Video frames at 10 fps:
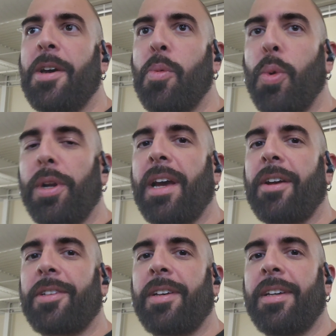worn
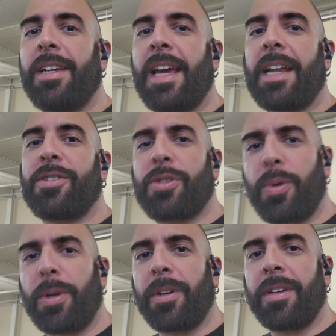out and
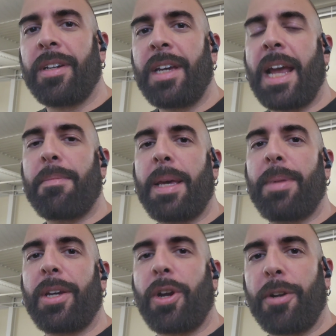sore and
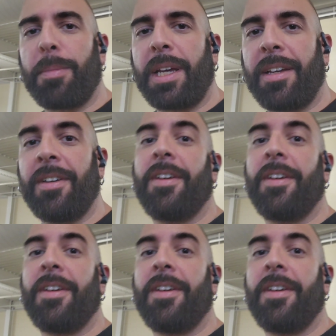maybe hurt me.